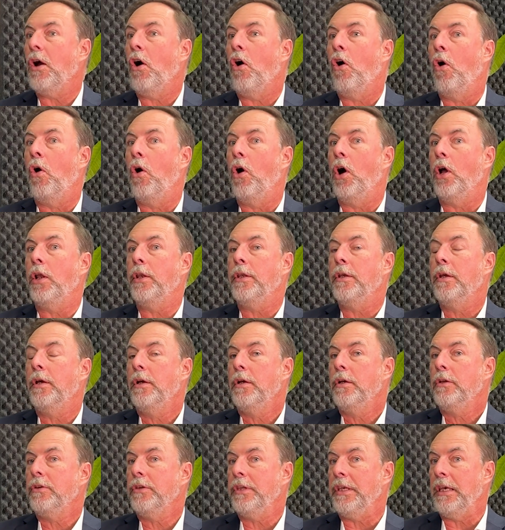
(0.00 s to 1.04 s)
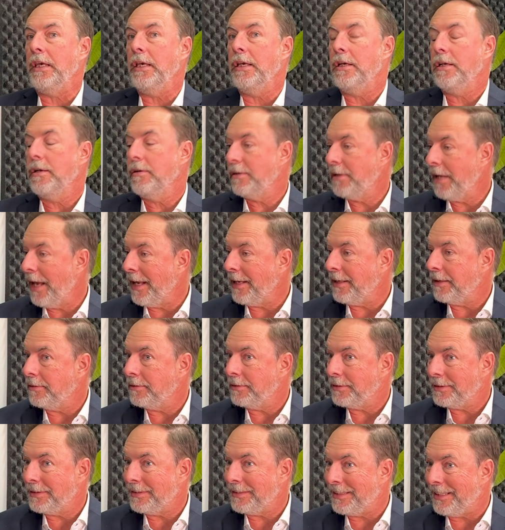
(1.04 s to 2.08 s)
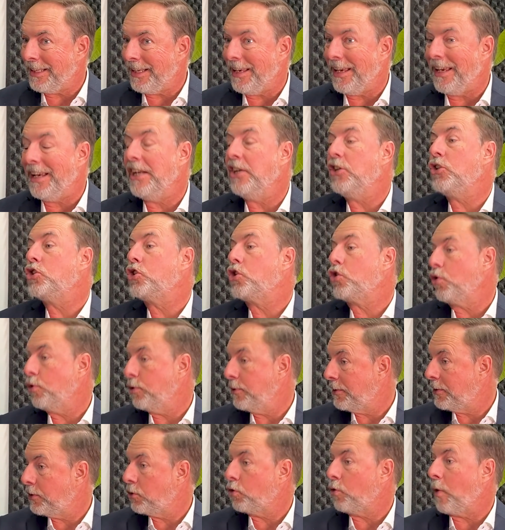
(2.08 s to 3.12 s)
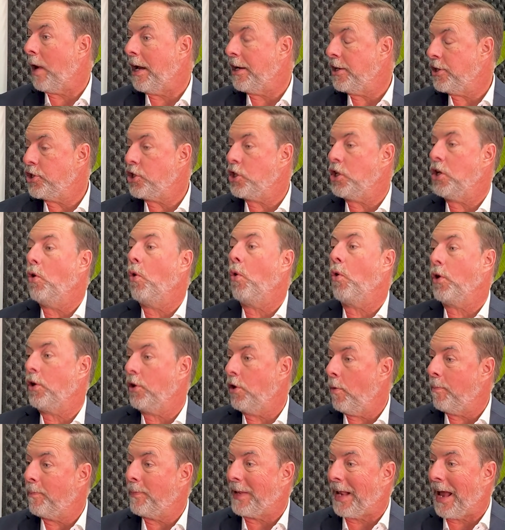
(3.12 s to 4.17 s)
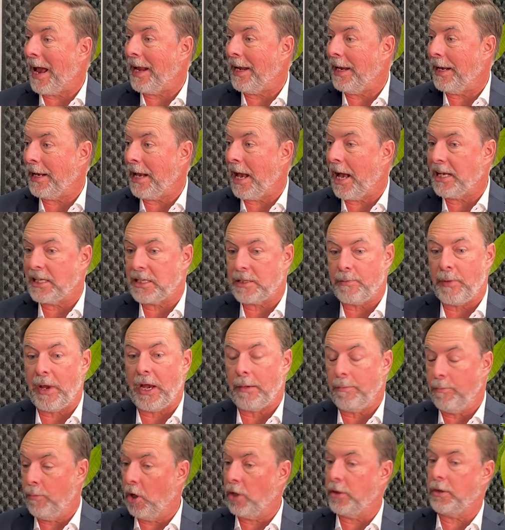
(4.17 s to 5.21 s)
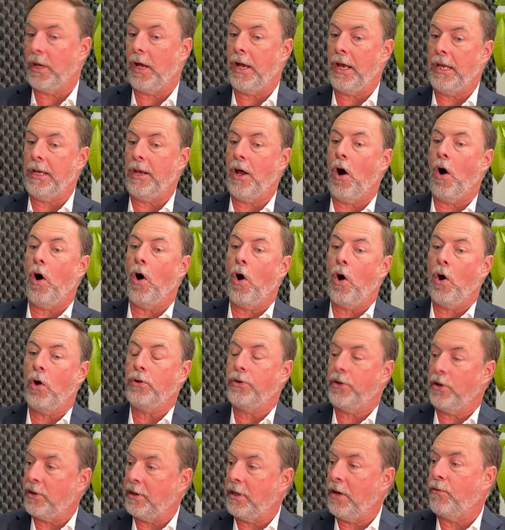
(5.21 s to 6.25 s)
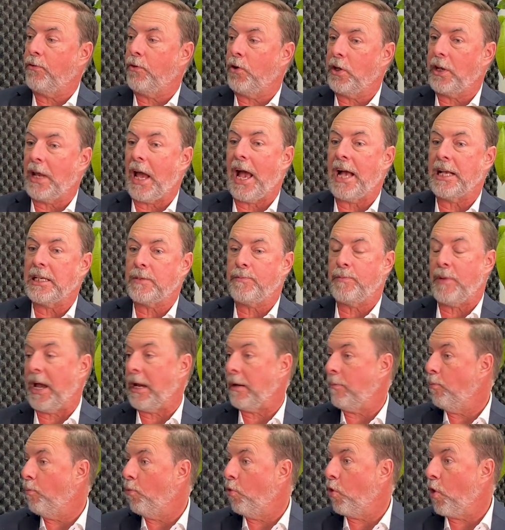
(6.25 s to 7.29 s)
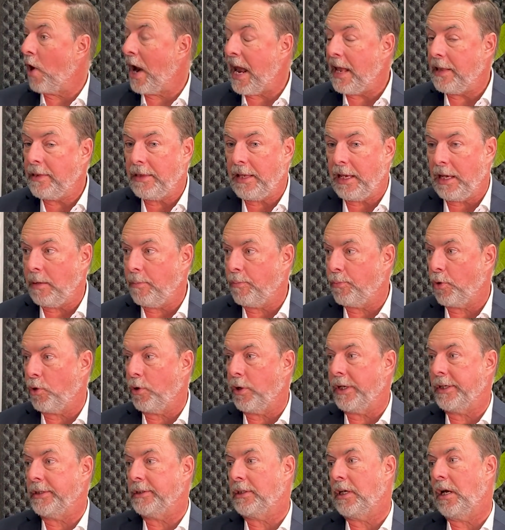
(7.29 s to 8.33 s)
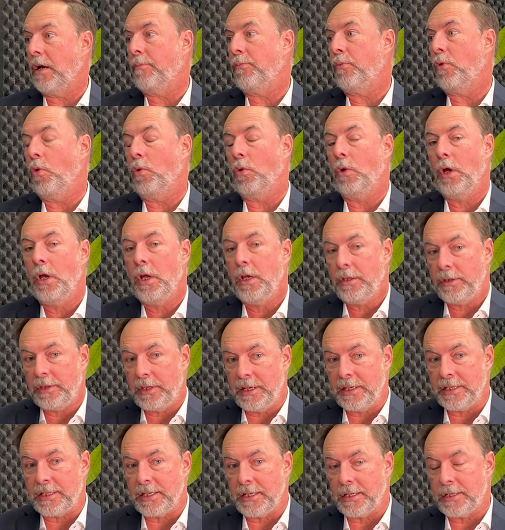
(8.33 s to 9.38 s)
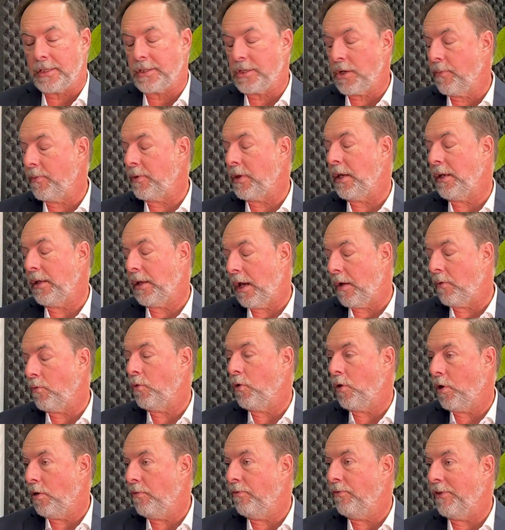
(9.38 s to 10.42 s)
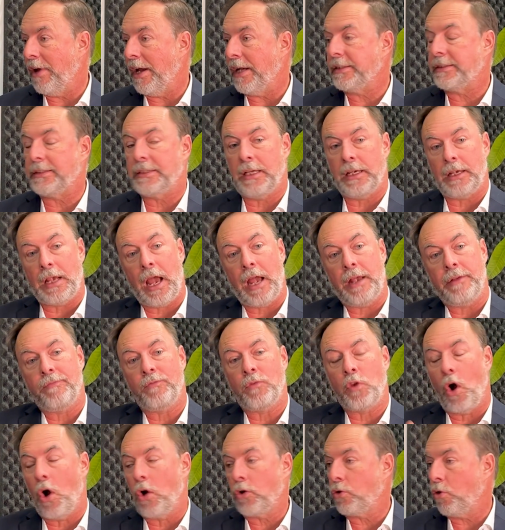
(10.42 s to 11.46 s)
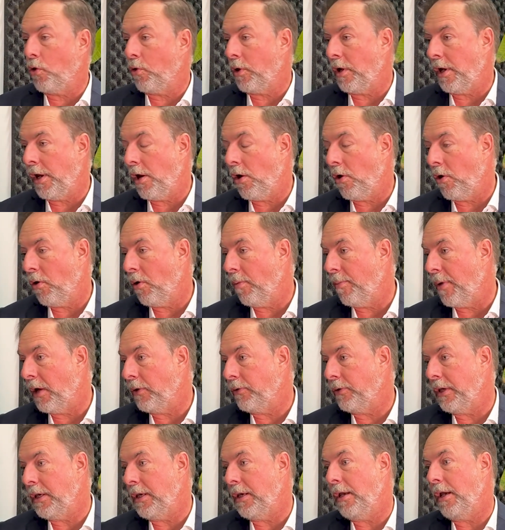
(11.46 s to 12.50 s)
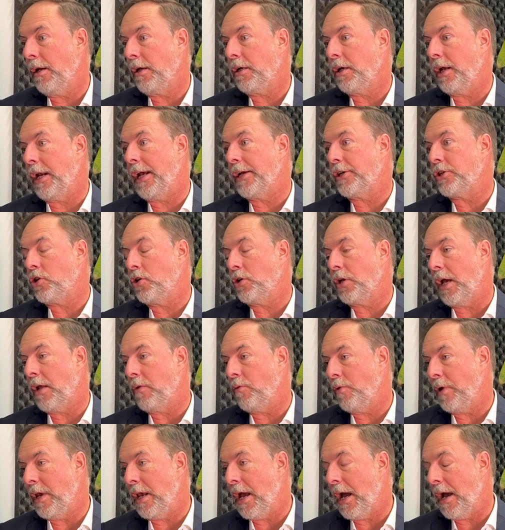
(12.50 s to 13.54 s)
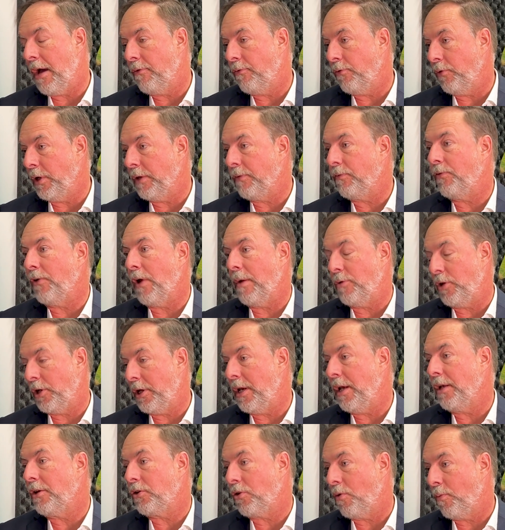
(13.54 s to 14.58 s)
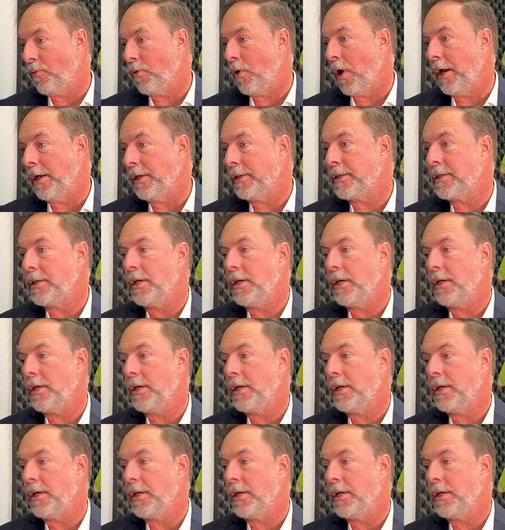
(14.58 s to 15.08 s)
on the insurance strategy or in the planning aspect, but in all the different aspects, branding, for example. This is something that we're investing. I talked earlier about the connection that we have with Family Enterprise.